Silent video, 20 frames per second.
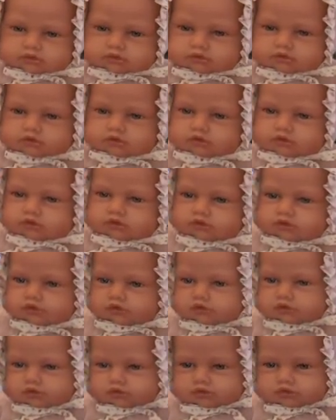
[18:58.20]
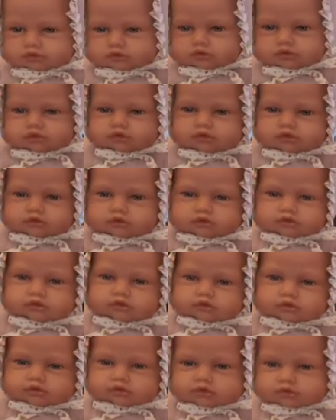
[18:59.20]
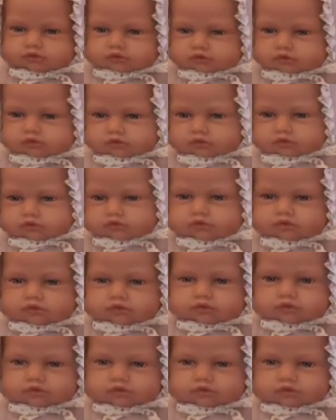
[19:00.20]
(silent)